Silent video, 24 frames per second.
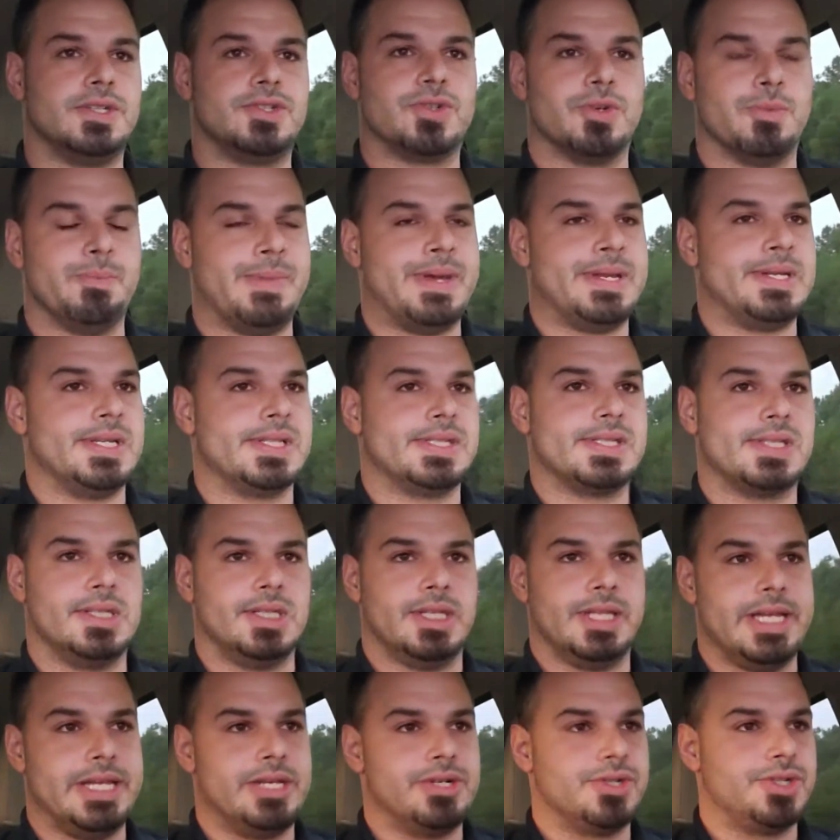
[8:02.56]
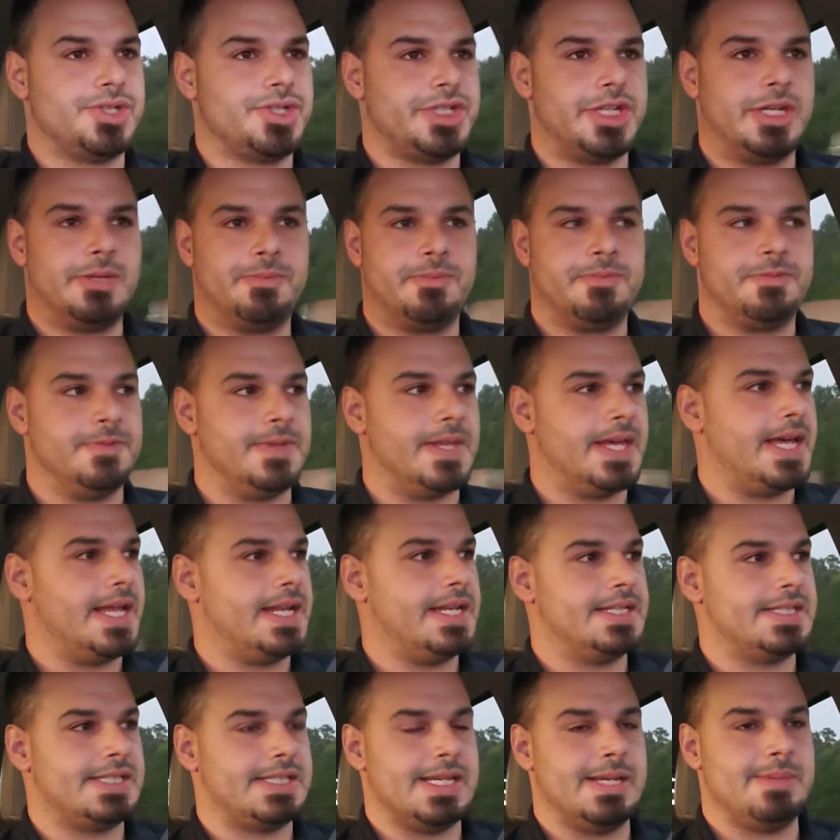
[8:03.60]
tremendous leadership
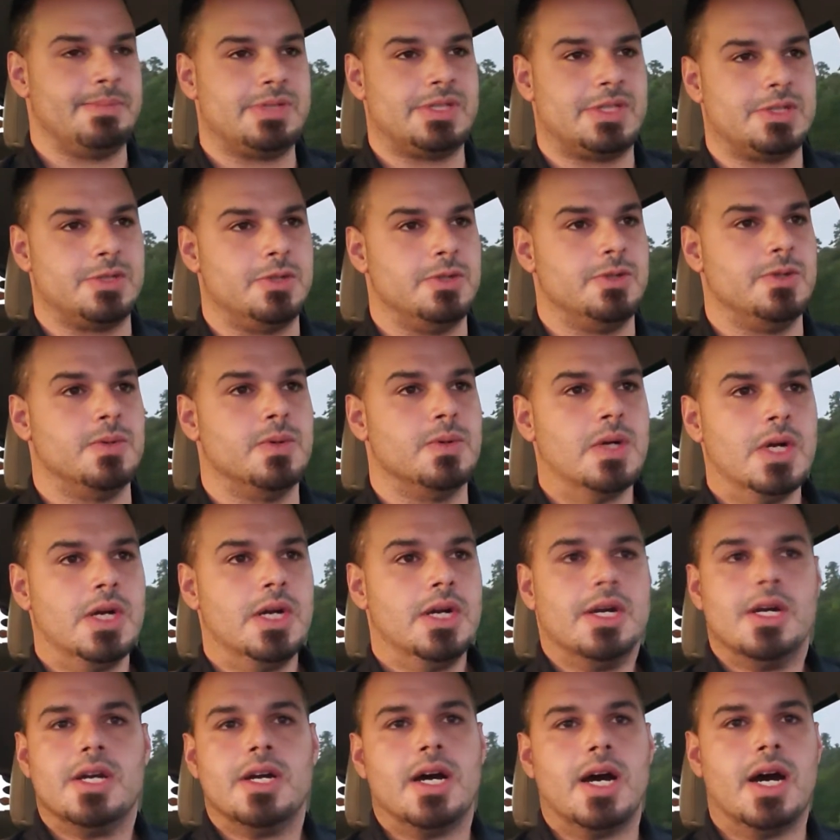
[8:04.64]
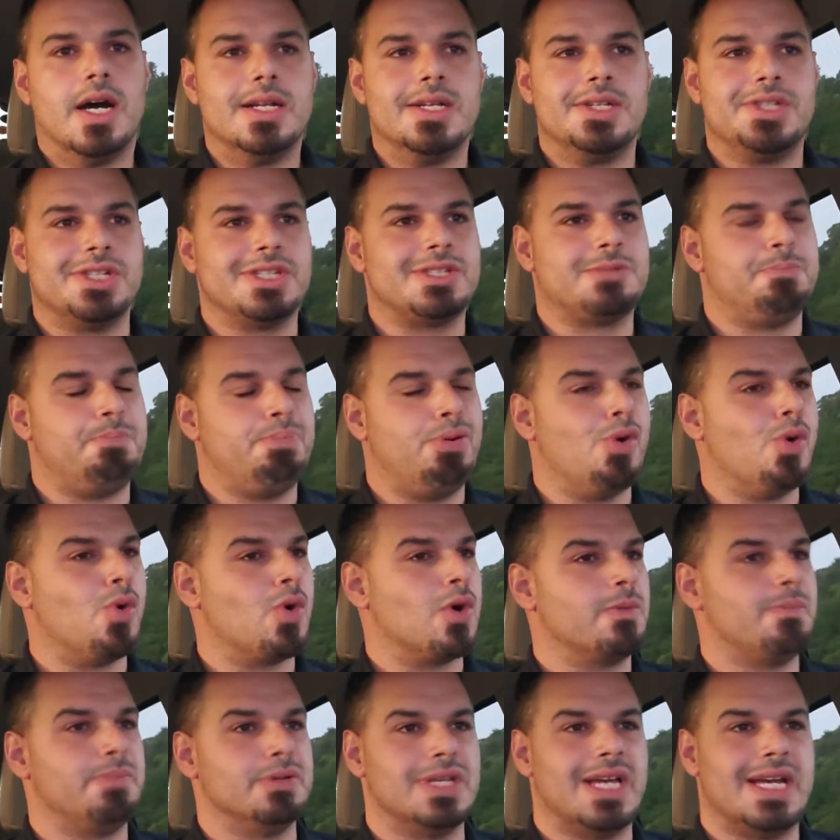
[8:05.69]
that seems to just
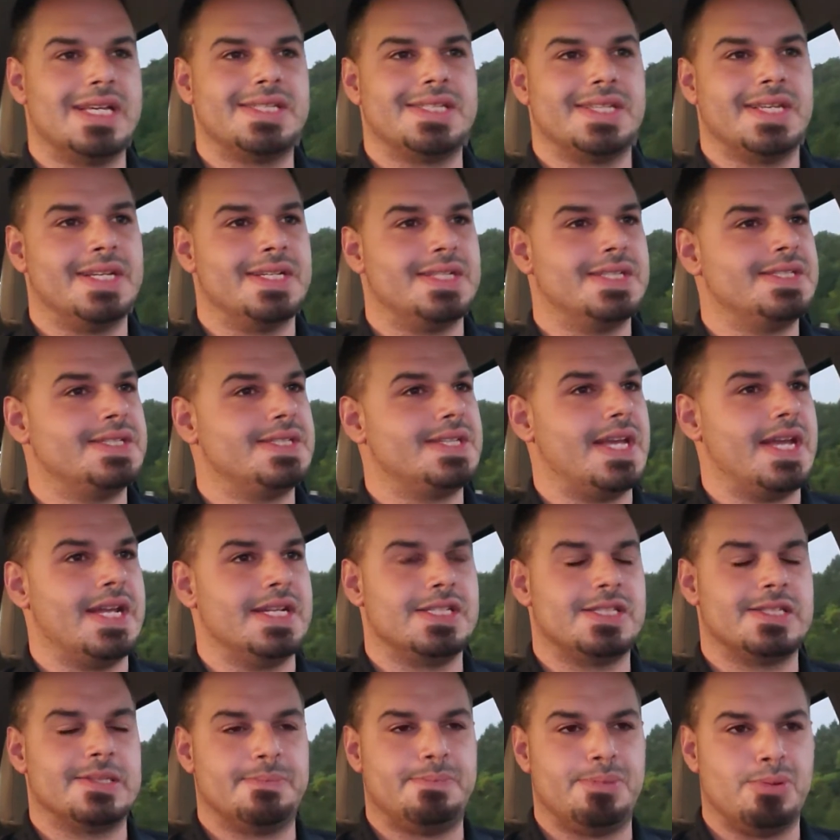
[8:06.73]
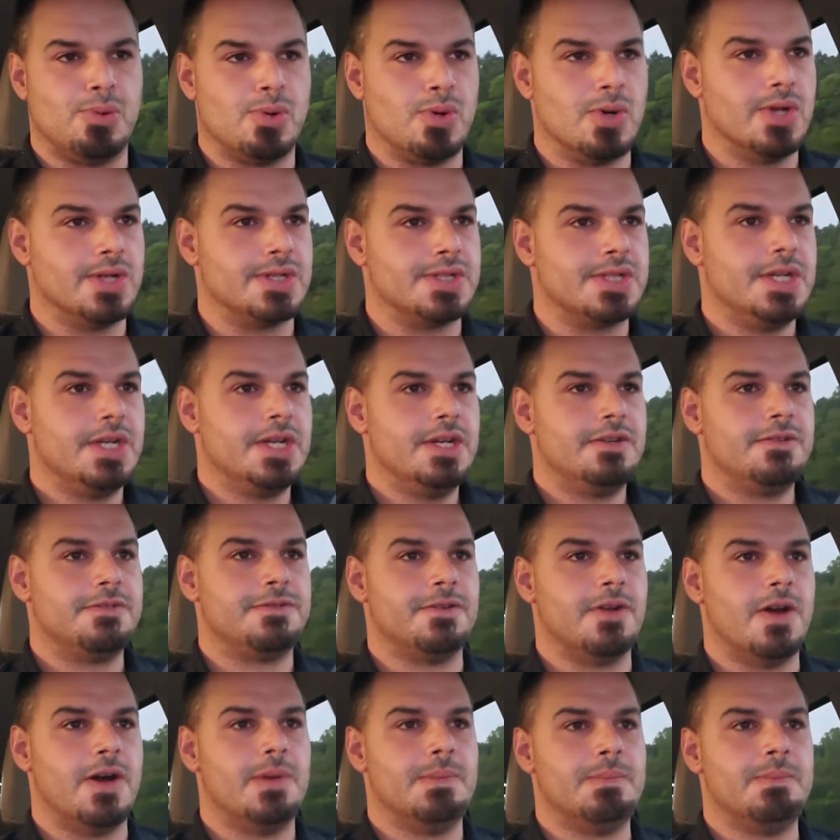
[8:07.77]
pour blessings and support
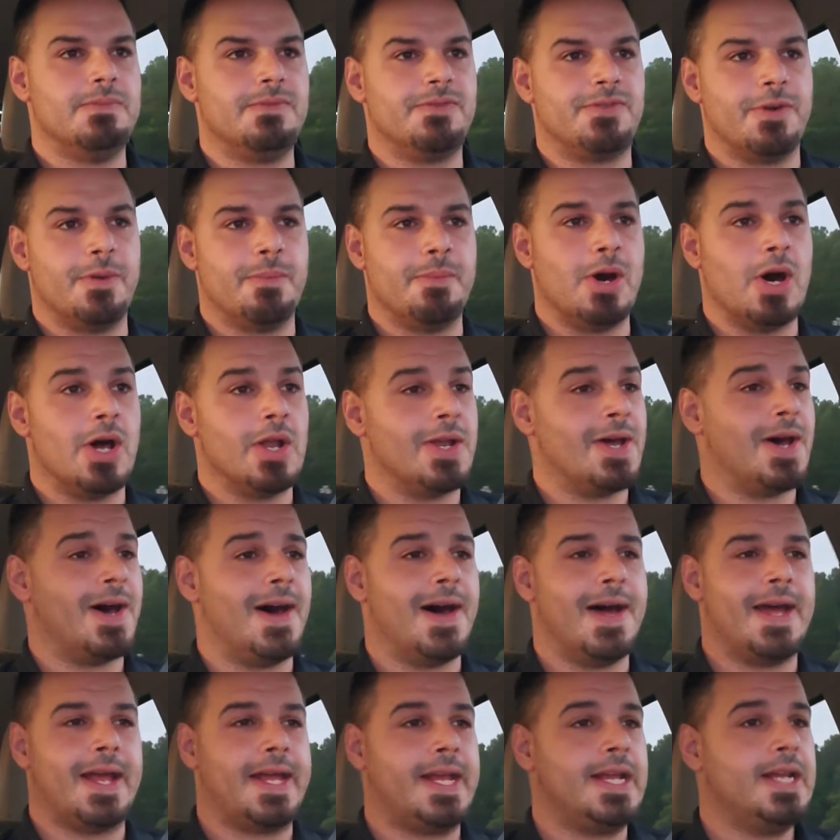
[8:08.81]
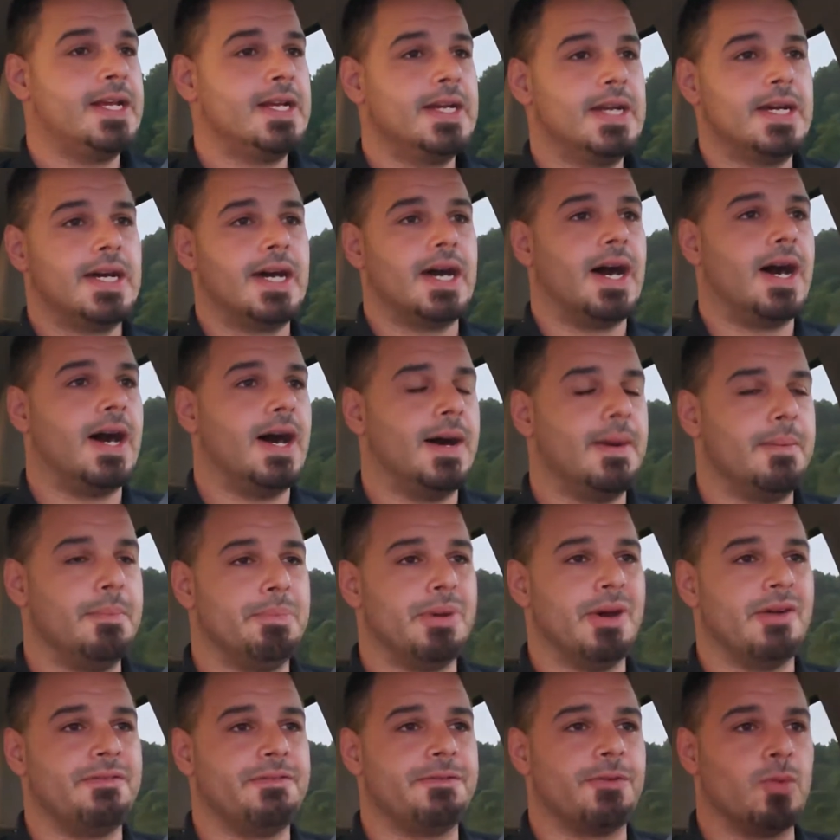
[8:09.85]
from on high.
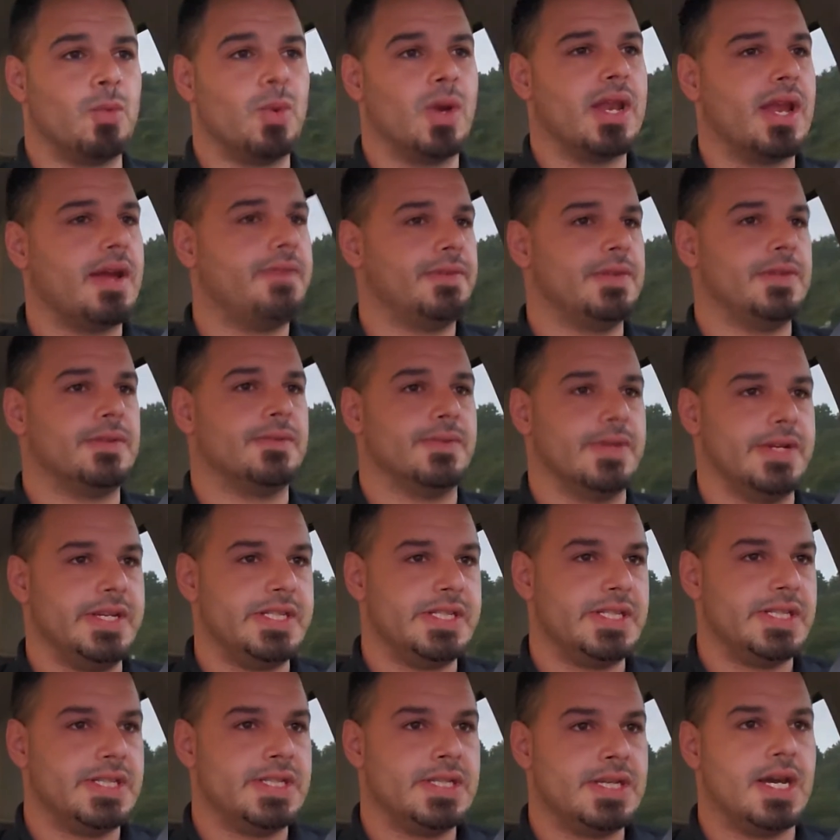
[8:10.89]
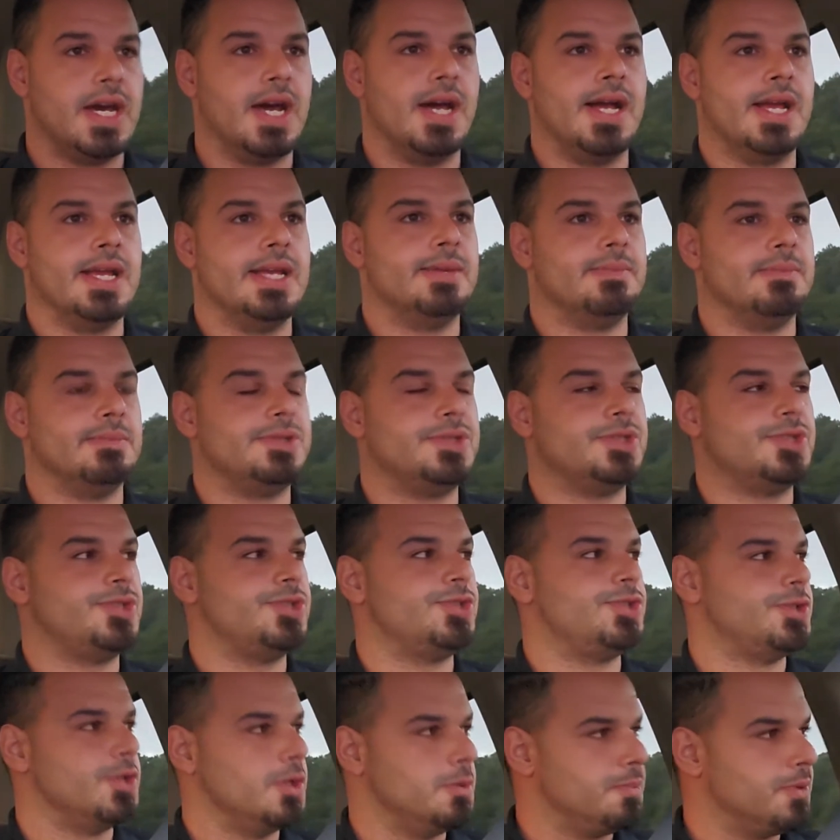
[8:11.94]
But for whatever the reason, I am
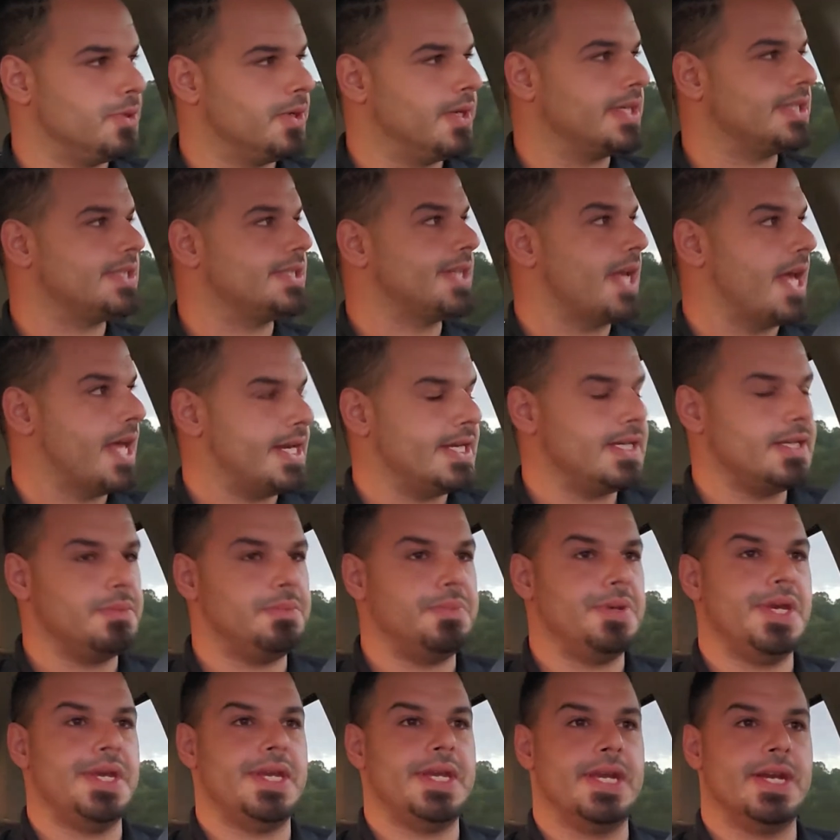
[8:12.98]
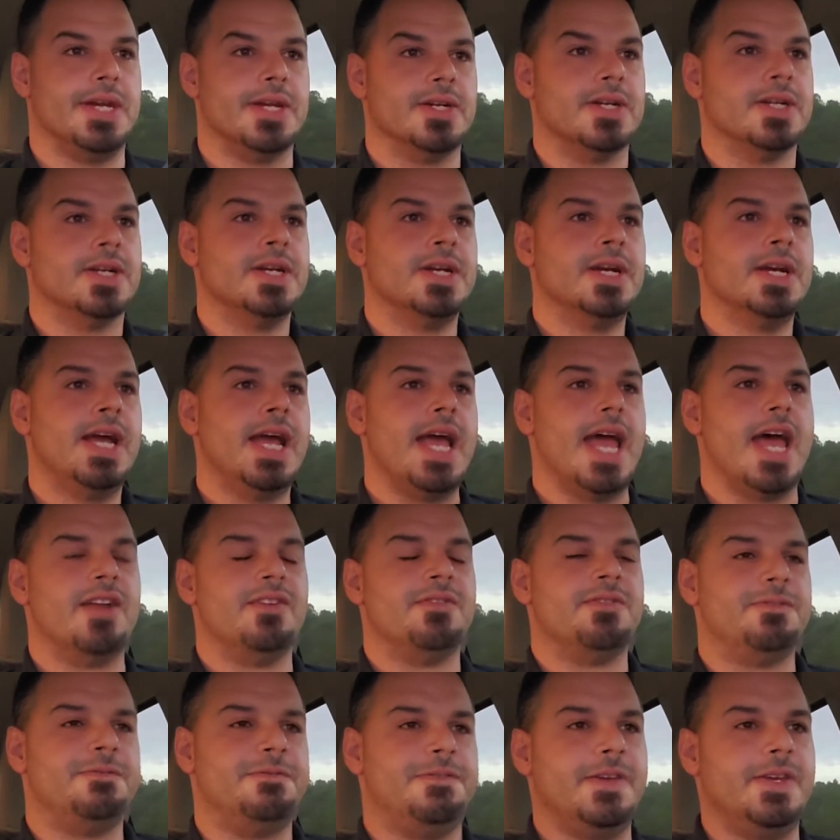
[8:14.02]
super excited to be here
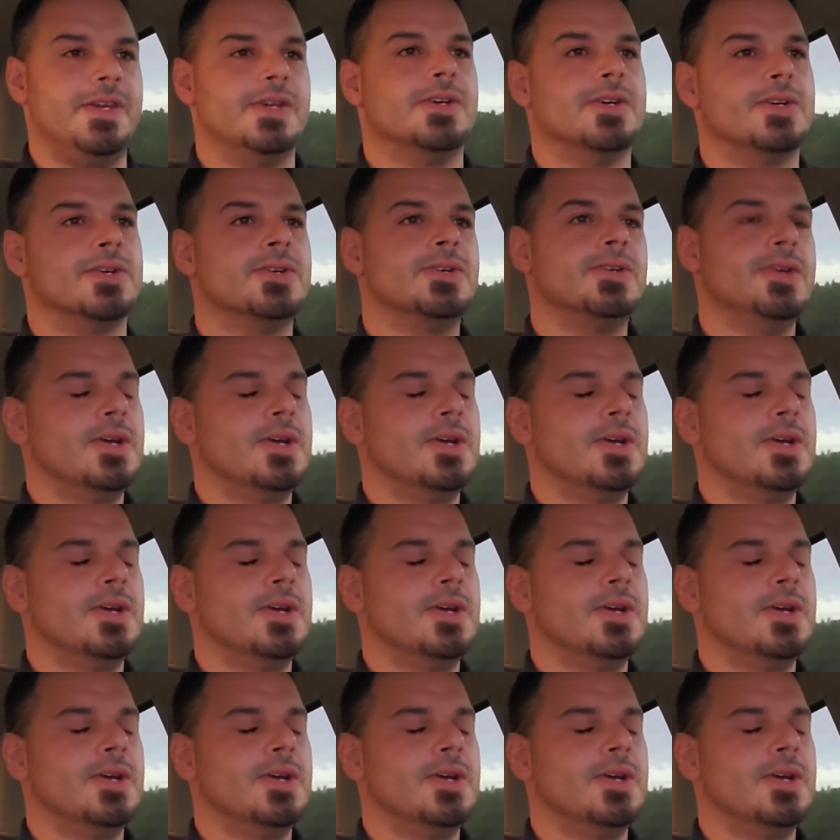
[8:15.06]
and feel